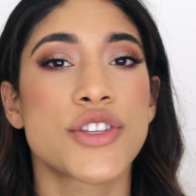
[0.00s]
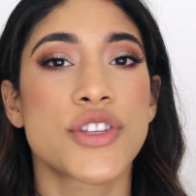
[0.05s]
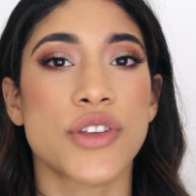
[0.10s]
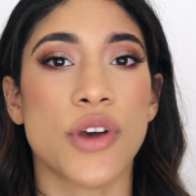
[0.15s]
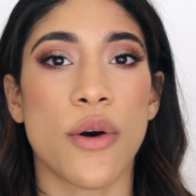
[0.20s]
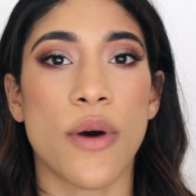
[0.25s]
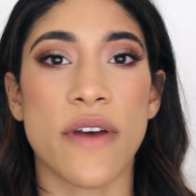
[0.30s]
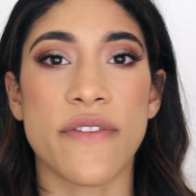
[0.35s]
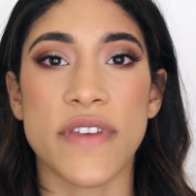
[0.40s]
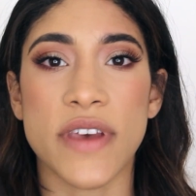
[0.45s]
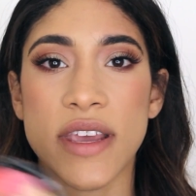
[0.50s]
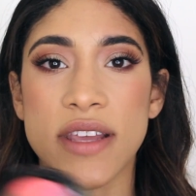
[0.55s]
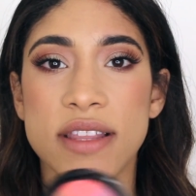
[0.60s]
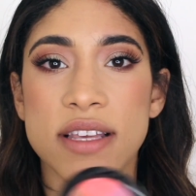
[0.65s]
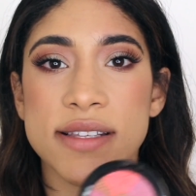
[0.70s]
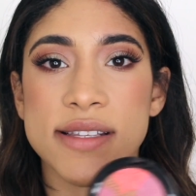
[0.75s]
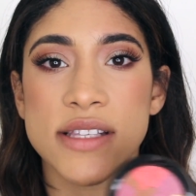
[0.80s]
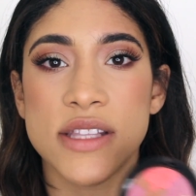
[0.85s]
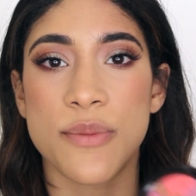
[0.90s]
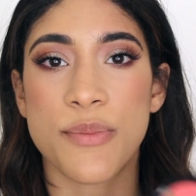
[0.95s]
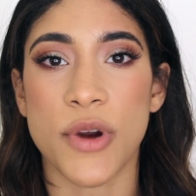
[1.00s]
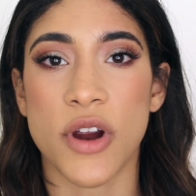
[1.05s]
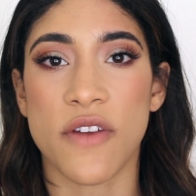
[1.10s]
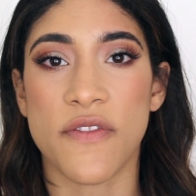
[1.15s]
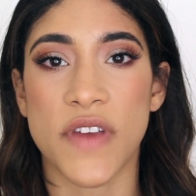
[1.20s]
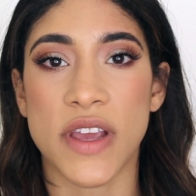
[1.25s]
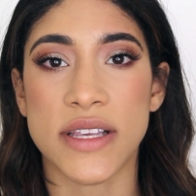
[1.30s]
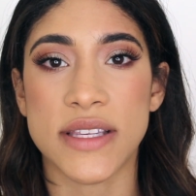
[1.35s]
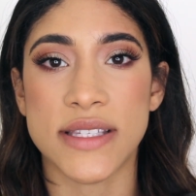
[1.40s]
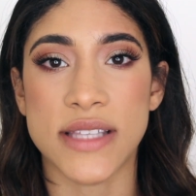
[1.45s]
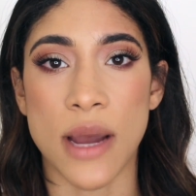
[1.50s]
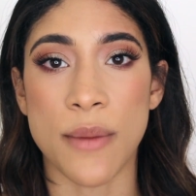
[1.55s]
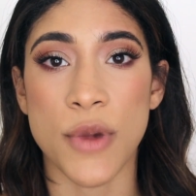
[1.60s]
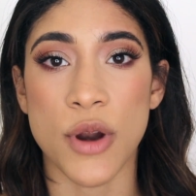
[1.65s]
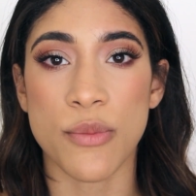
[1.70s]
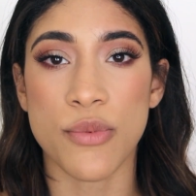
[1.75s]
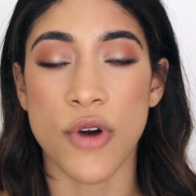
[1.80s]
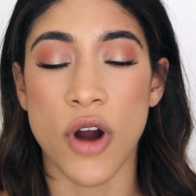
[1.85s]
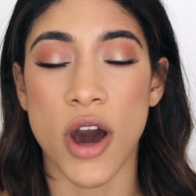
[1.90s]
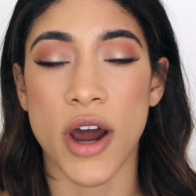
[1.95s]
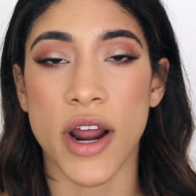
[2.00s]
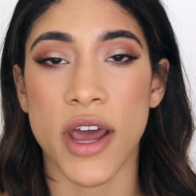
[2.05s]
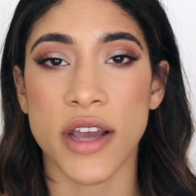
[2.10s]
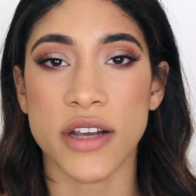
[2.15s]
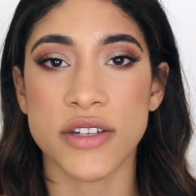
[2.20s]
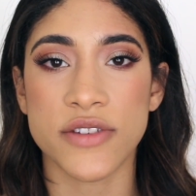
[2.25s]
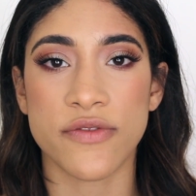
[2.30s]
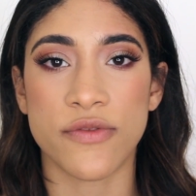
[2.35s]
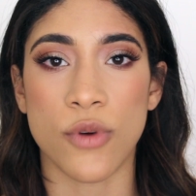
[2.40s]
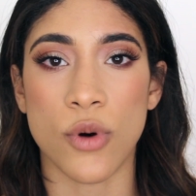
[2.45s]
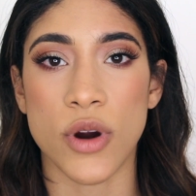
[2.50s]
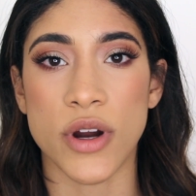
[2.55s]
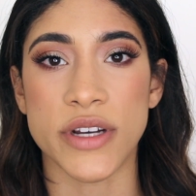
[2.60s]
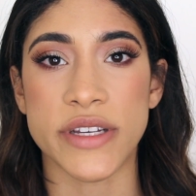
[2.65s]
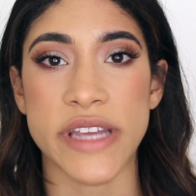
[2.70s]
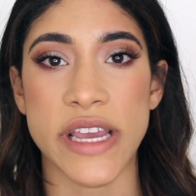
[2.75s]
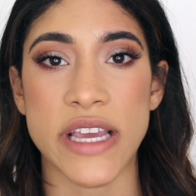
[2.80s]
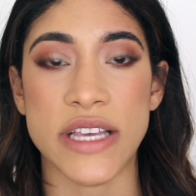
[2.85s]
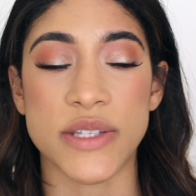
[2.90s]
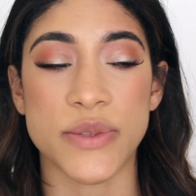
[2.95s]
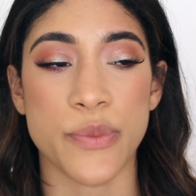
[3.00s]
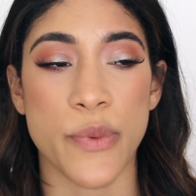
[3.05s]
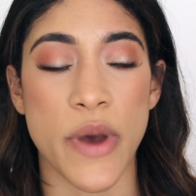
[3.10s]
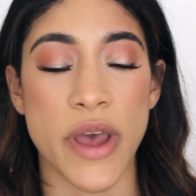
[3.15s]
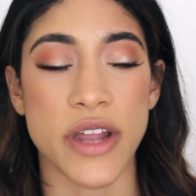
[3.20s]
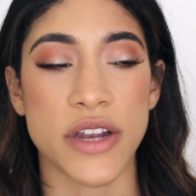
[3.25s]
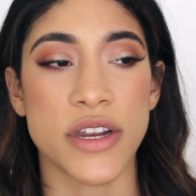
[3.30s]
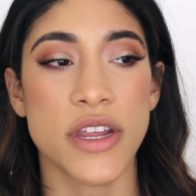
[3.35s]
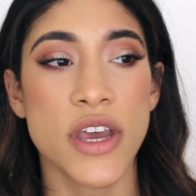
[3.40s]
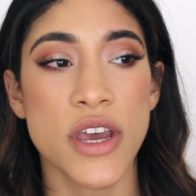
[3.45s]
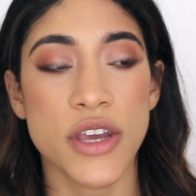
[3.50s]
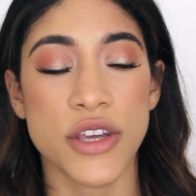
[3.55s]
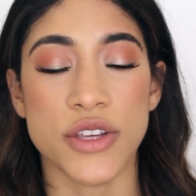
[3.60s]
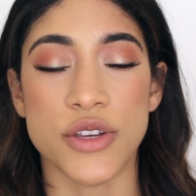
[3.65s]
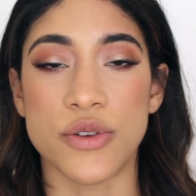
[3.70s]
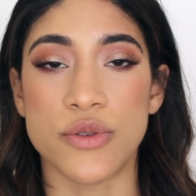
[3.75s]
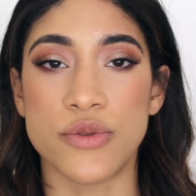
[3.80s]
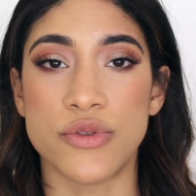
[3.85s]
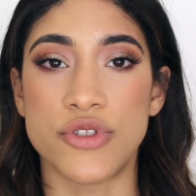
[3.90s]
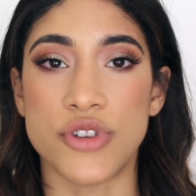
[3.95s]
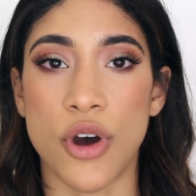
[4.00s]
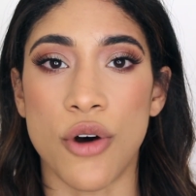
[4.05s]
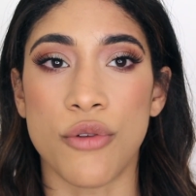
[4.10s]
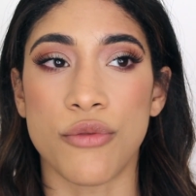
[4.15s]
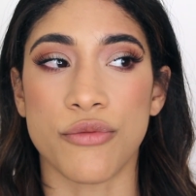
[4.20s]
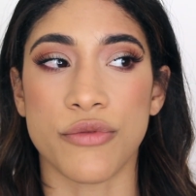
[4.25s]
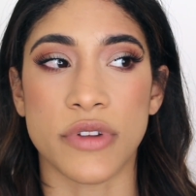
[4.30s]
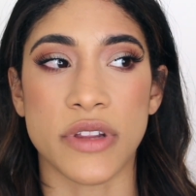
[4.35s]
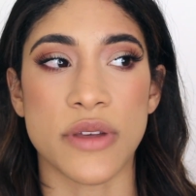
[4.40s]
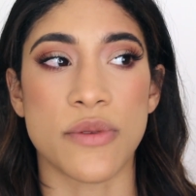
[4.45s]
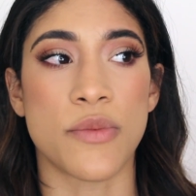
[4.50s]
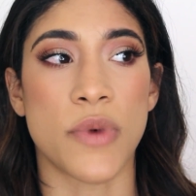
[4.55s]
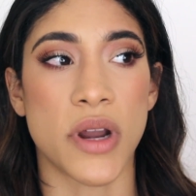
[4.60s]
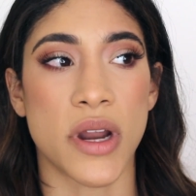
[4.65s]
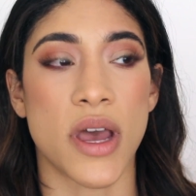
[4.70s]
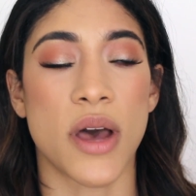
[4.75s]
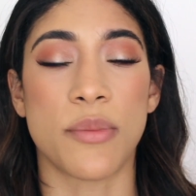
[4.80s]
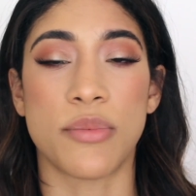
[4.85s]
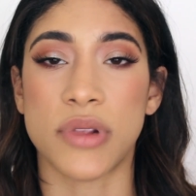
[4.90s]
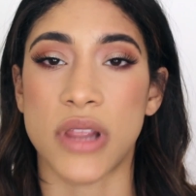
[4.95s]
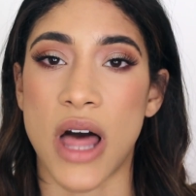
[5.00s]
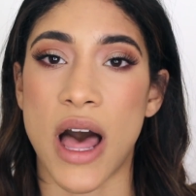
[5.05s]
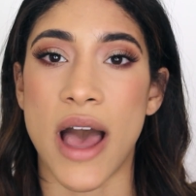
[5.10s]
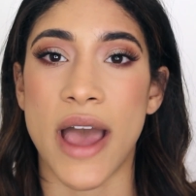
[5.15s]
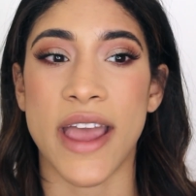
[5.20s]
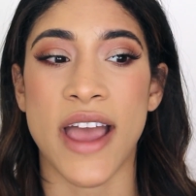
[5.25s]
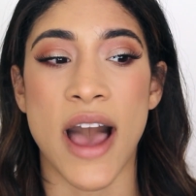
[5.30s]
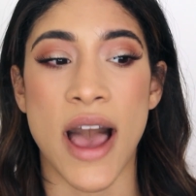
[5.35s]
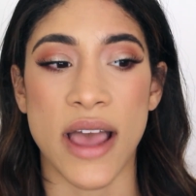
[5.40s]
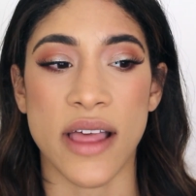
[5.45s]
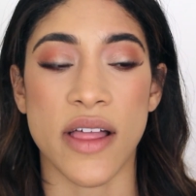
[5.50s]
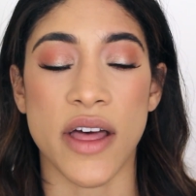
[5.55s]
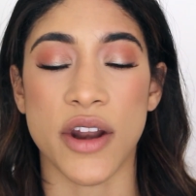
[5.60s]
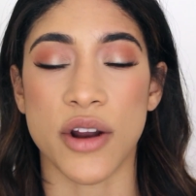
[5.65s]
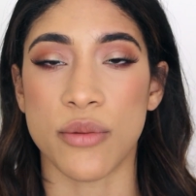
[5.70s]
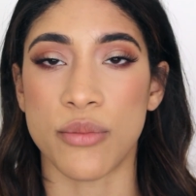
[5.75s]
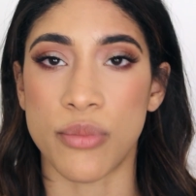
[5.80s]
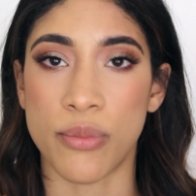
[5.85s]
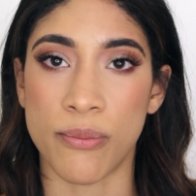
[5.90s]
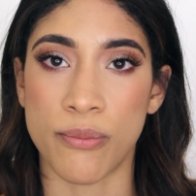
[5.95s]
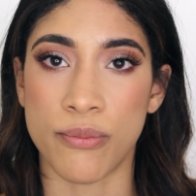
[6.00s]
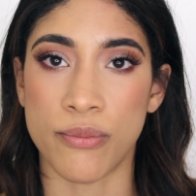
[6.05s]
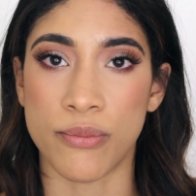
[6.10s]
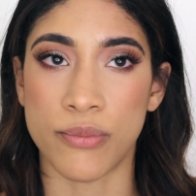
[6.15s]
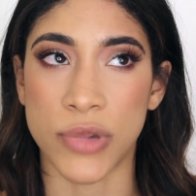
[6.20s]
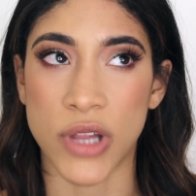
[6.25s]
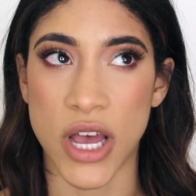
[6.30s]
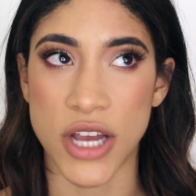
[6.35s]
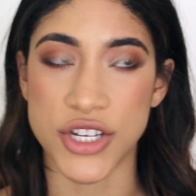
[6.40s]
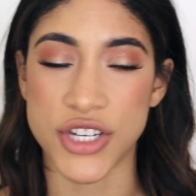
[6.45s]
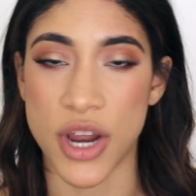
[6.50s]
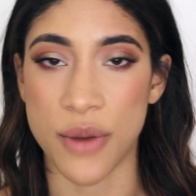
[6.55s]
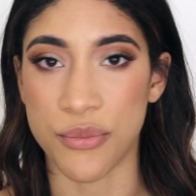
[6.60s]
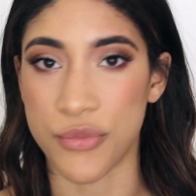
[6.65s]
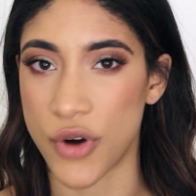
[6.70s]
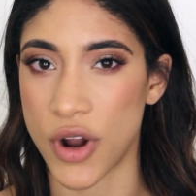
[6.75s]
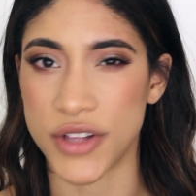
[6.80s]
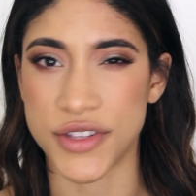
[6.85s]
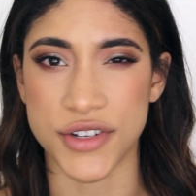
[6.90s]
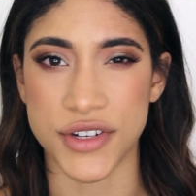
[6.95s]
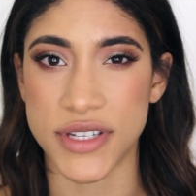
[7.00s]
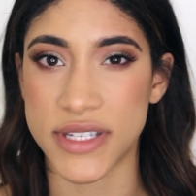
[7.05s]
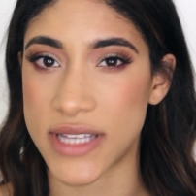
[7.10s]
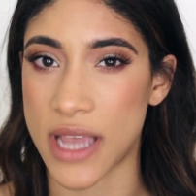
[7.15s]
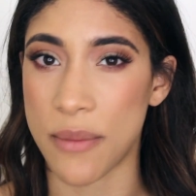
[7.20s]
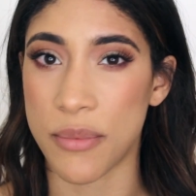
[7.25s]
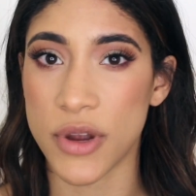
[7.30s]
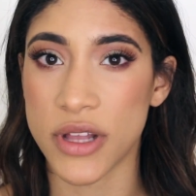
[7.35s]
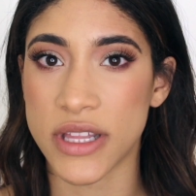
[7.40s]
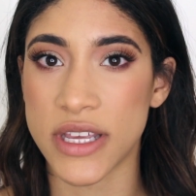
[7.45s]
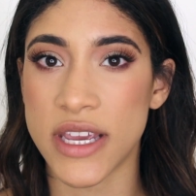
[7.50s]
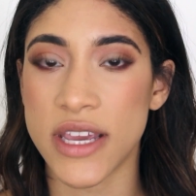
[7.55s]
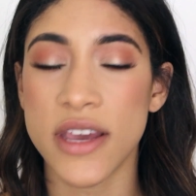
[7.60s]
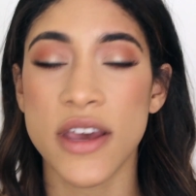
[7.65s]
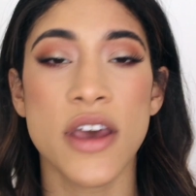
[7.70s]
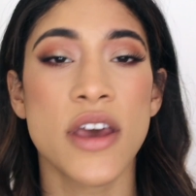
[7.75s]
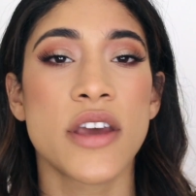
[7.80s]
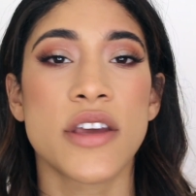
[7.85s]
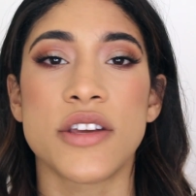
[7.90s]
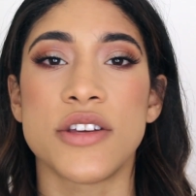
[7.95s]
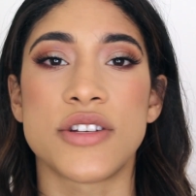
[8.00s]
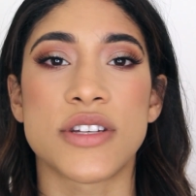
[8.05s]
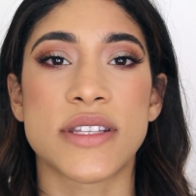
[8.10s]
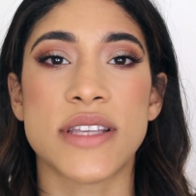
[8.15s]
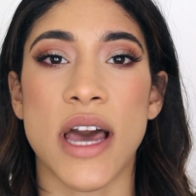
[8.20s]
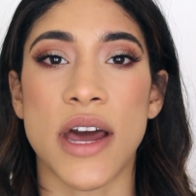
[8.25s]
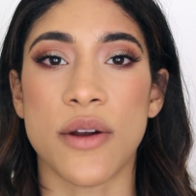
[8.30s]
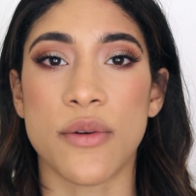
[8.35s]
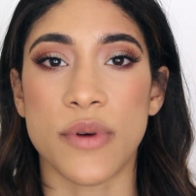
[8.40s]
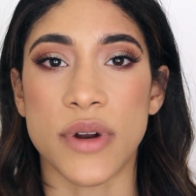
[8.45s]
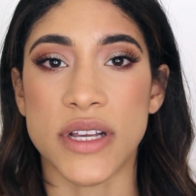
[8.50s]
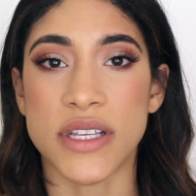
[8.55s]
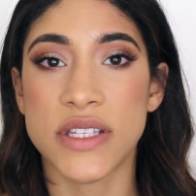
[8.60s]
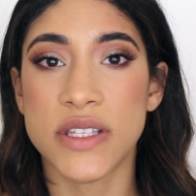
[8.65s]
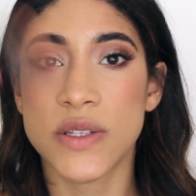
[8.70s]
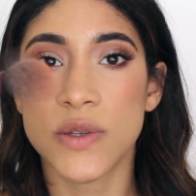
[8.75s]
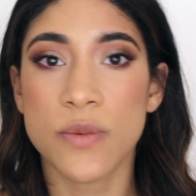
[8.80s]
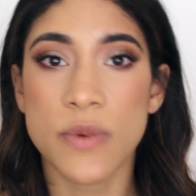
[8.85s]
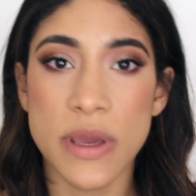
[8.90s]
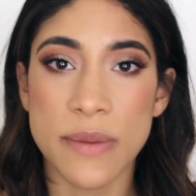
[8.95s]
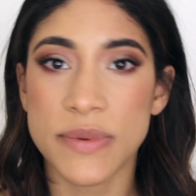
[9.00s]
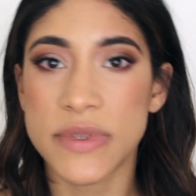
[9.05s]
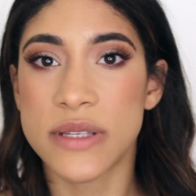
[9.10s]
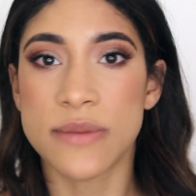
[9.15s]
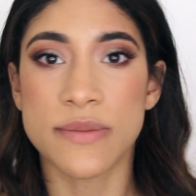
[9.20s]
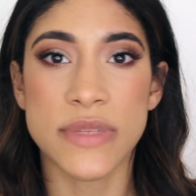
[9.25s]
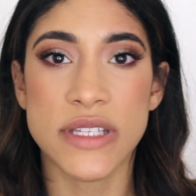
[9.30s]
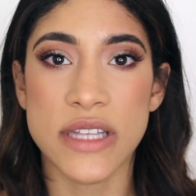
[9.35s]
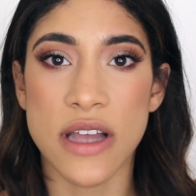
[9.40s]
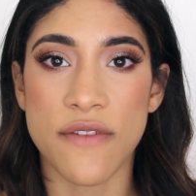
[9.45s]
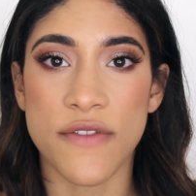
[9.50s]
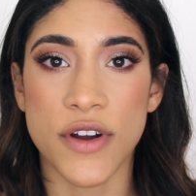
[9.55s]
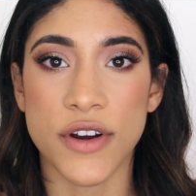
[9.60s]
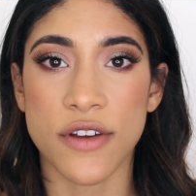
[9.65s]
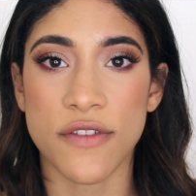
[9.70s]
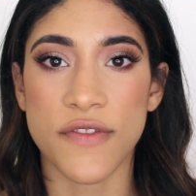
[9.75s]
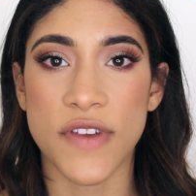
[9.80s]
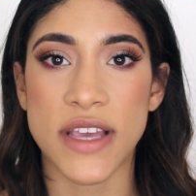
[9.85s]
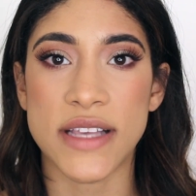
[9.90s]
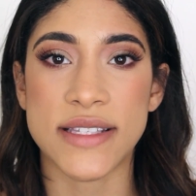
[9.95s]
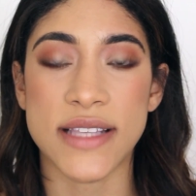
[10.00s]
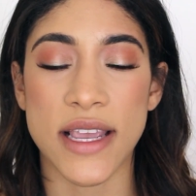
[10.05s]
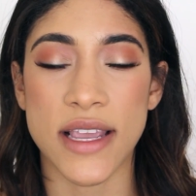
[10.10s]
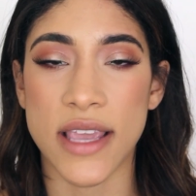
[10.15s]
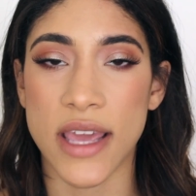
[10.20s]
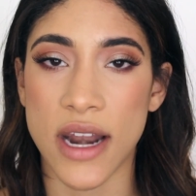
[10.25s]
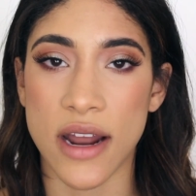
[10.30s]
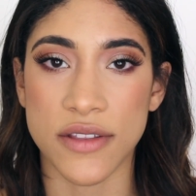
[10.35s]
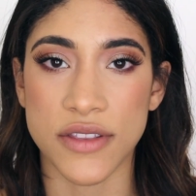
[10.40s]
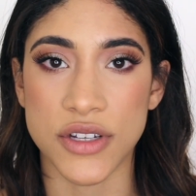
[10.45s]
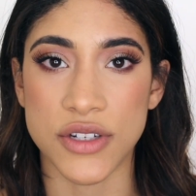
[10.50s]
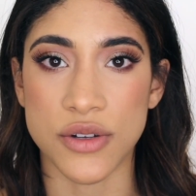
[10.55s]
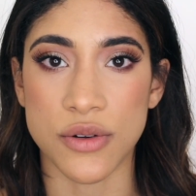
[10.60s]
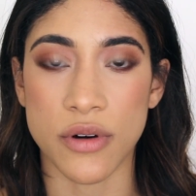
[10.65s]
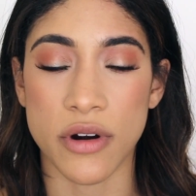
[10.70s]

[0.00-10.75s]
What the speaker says: So I feel like this is the perfect summer product for days when you don't really want to apply highlighter, blush, and bronzer separately. You just kind of want to sweep some stuff on your face and get out the